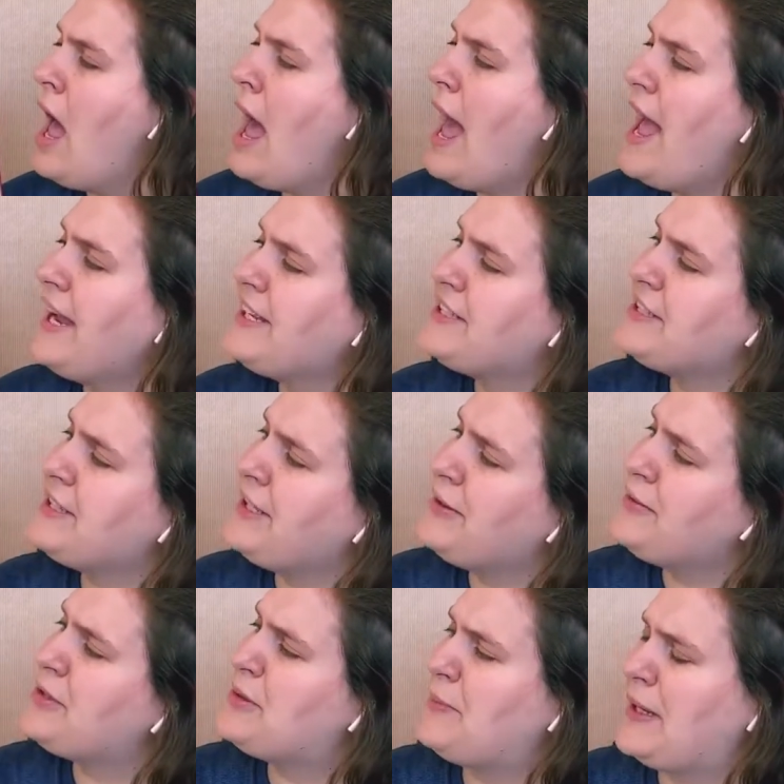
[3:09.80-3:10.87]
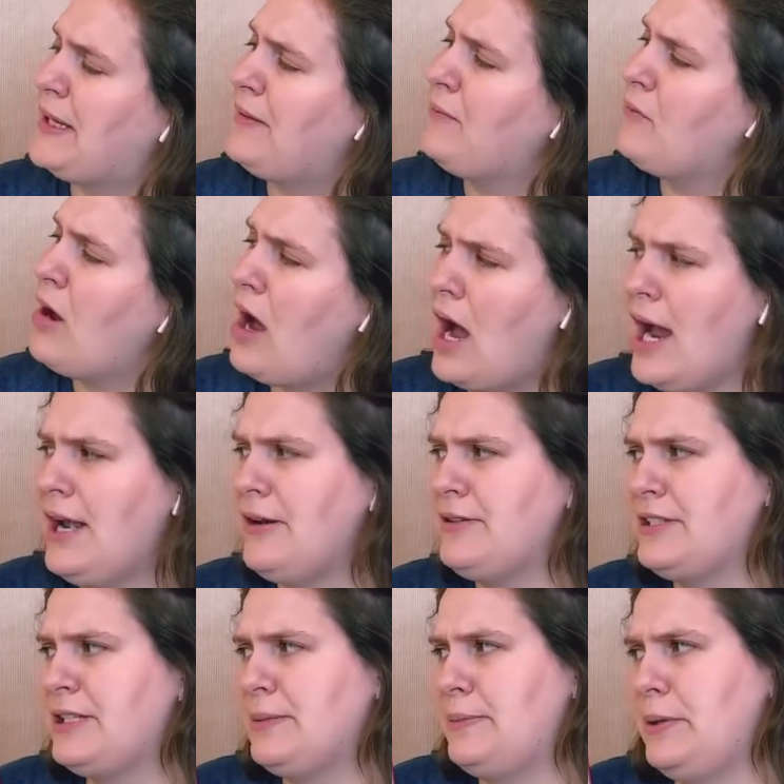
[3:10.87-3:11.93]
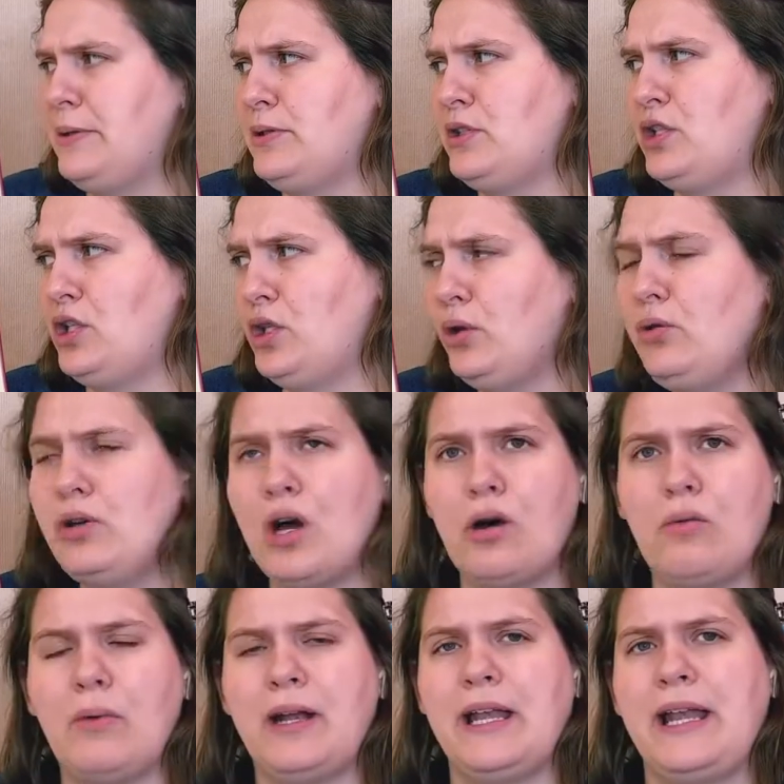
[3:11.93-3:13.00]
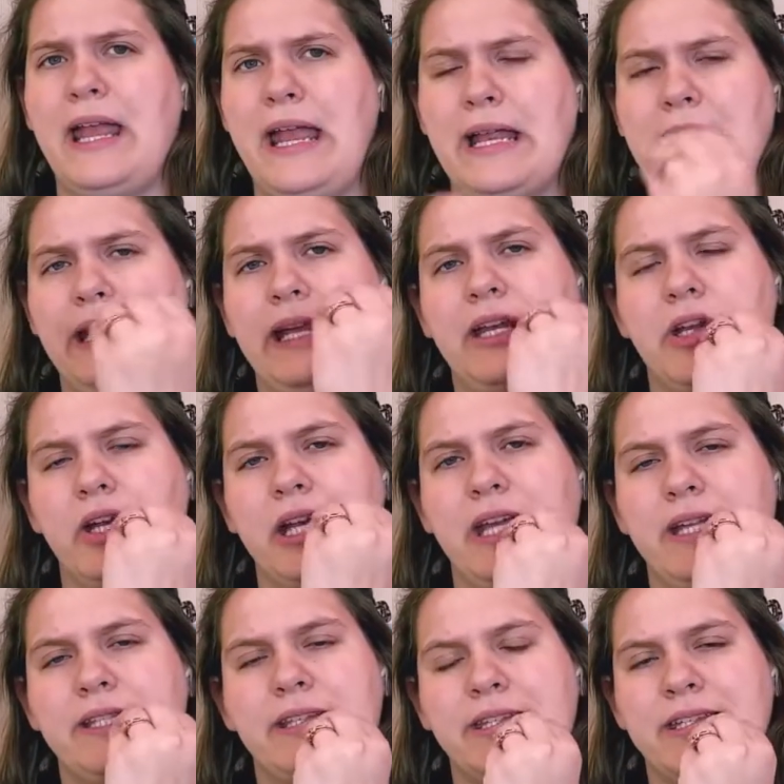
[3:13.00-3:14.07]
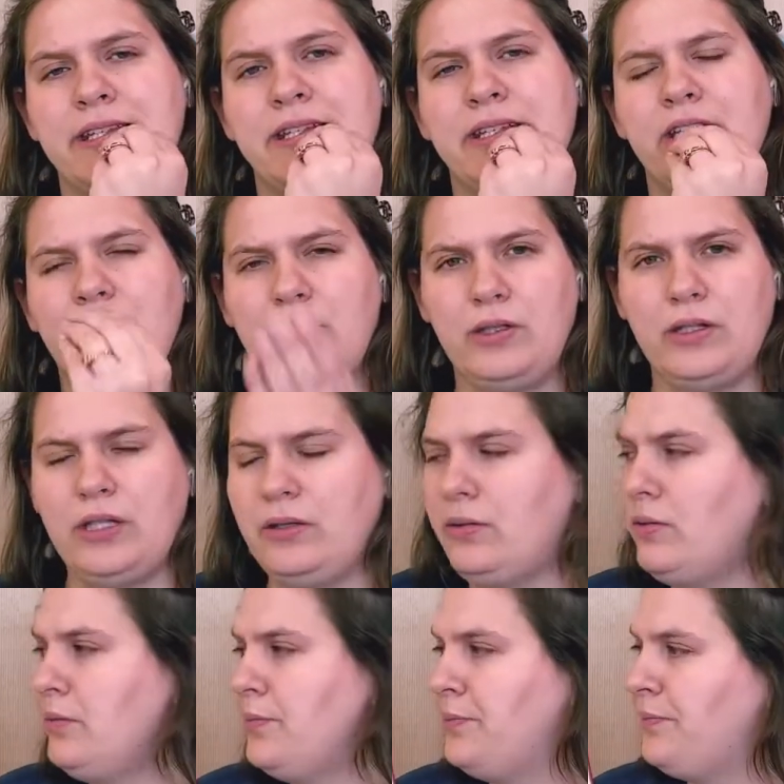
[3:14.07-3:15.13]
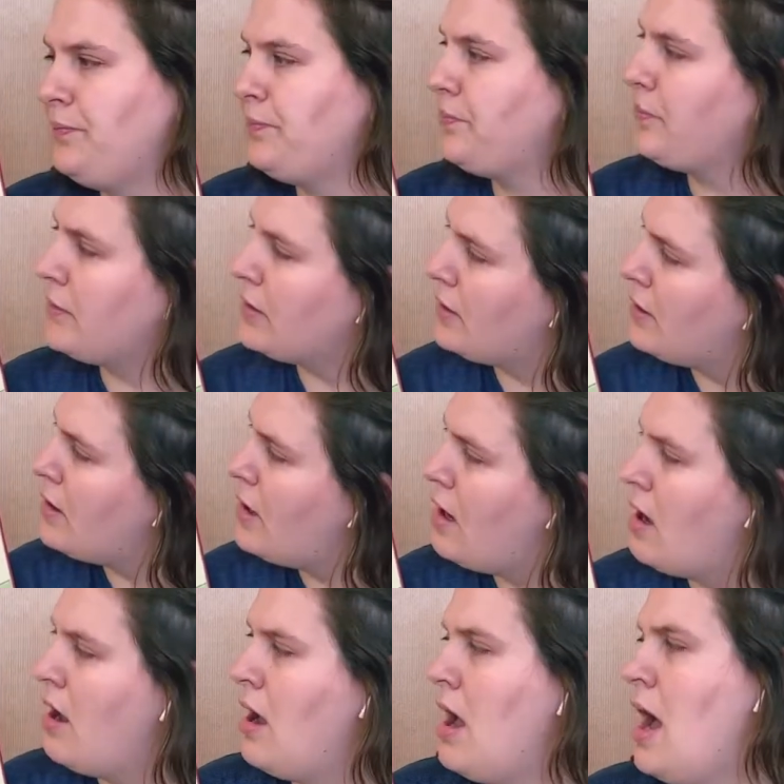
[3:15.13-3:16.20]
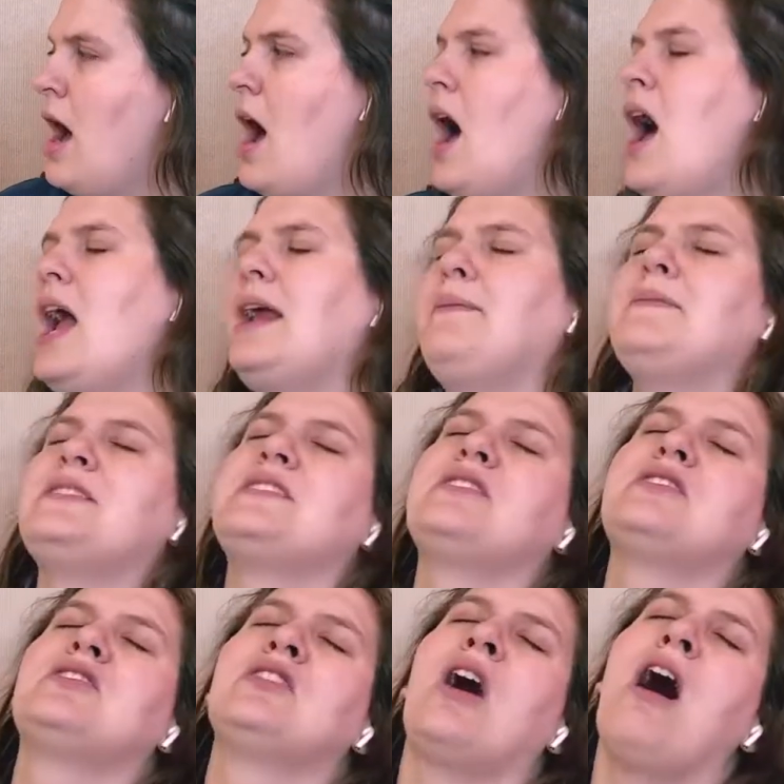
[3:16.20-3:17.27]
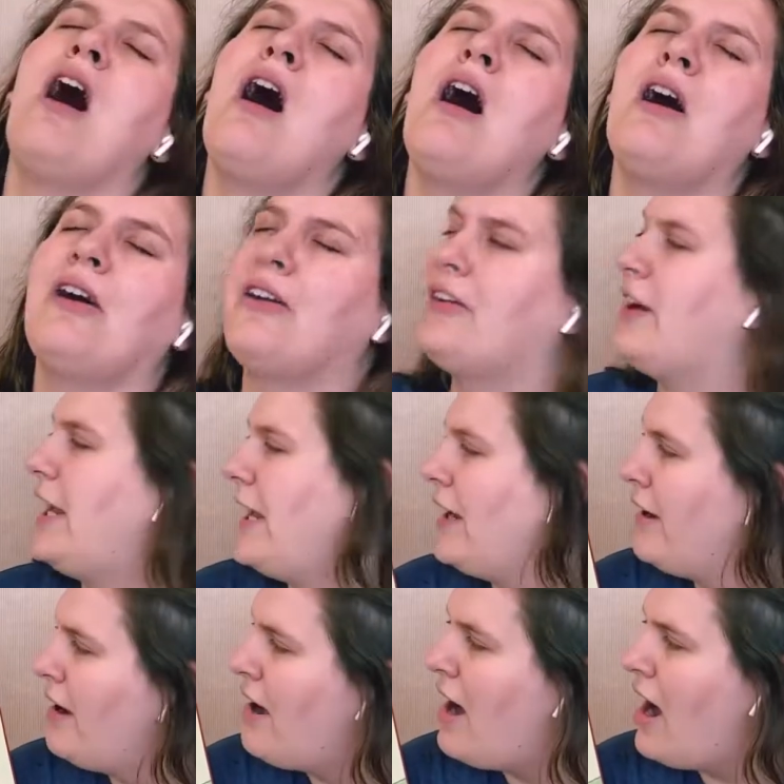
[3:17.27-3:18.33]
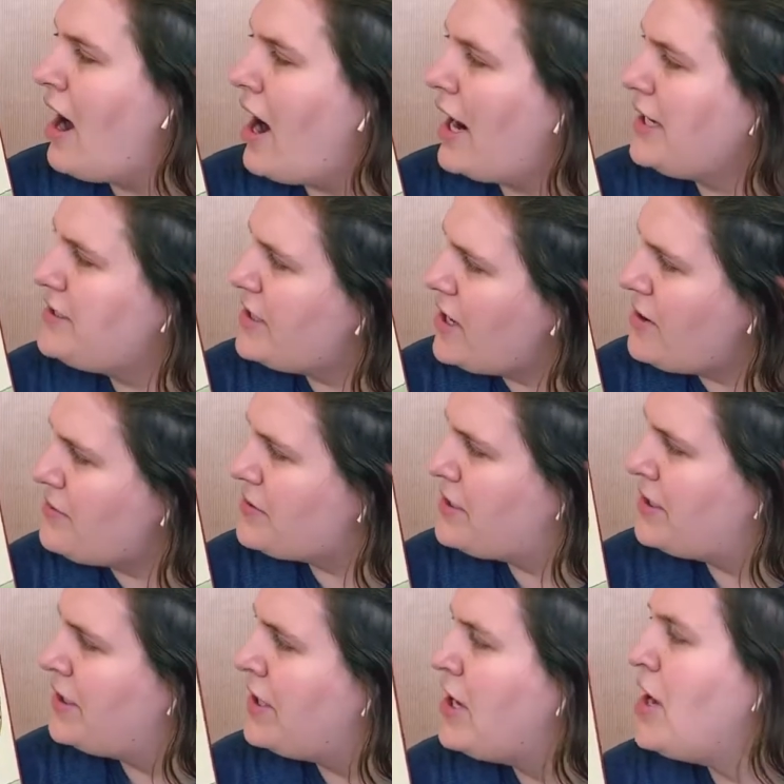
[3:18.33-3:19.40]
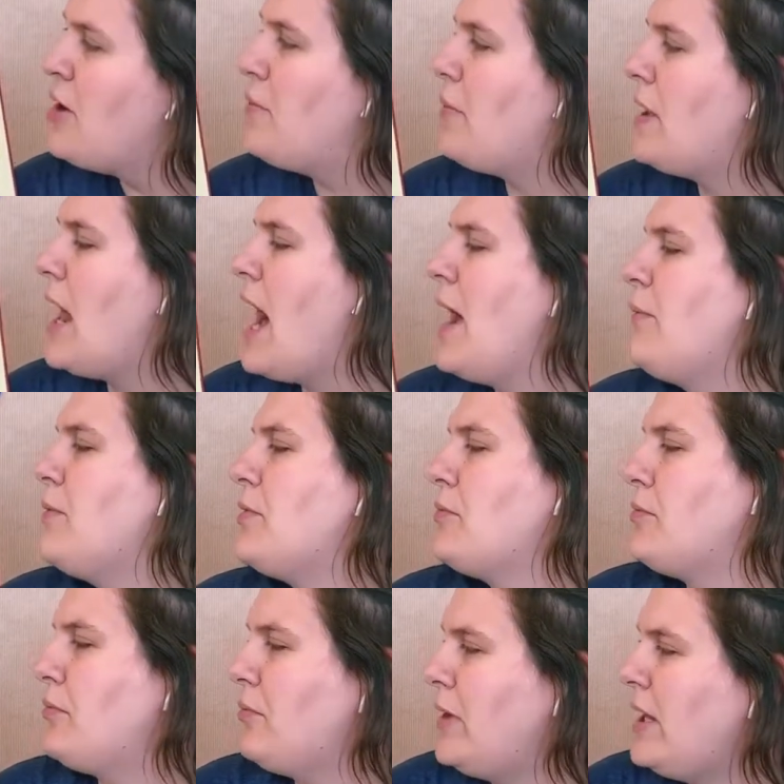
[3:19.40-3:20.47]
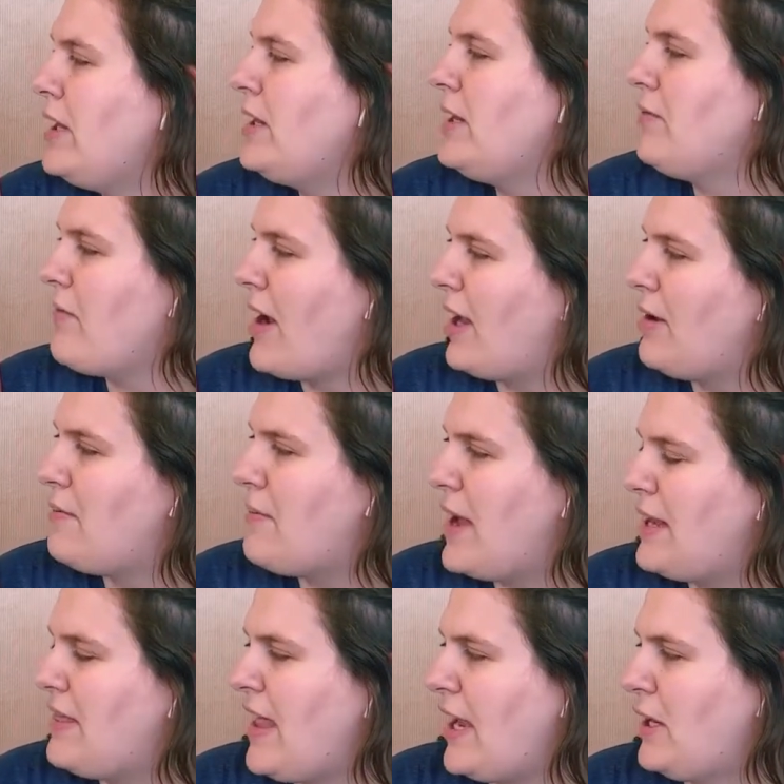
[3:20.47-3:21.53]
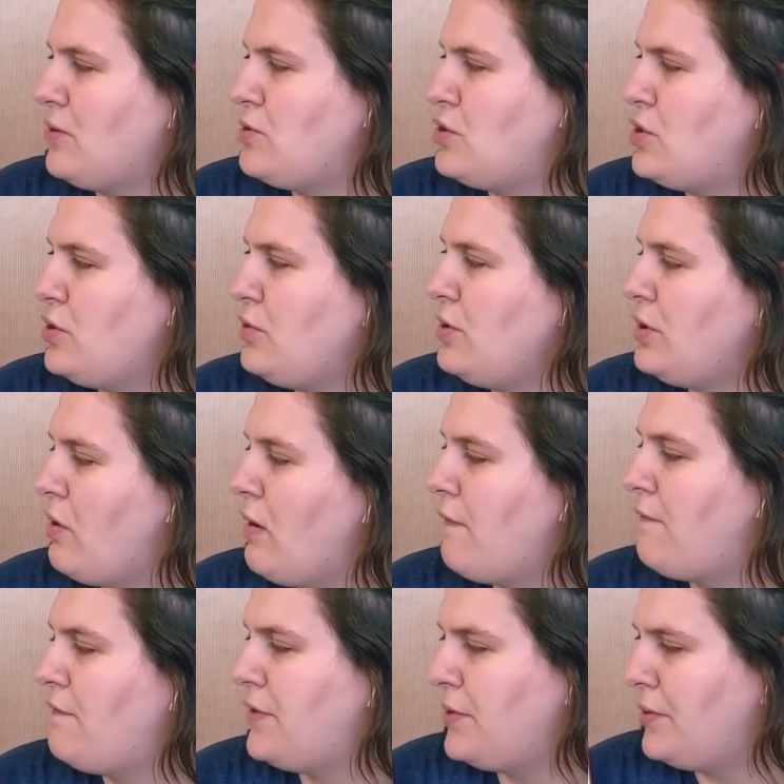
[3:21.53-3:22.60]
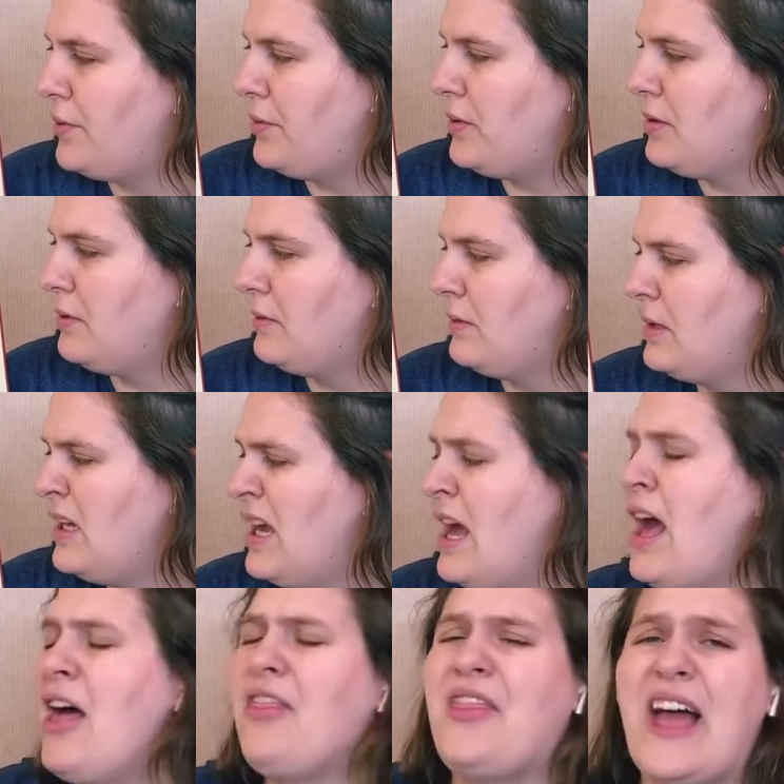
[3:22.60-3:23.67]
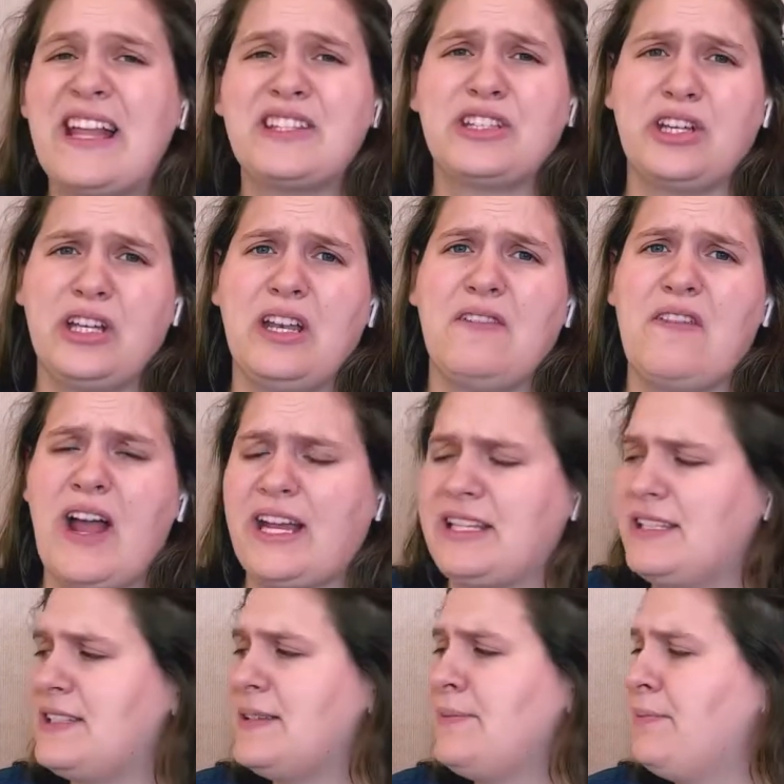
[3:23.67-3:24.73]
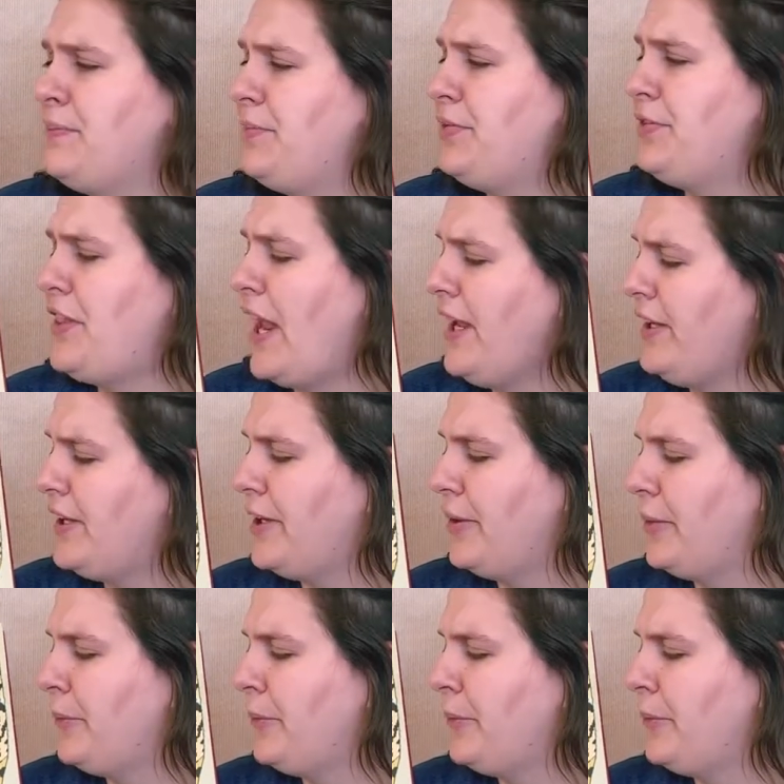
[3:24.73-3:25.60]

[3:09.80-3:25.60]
Excuse me, I don't suppose you know what an anteater eats, do you? I'm sorry, I don't, but I would really recommend that you chew your food. That's good advice. Thank you.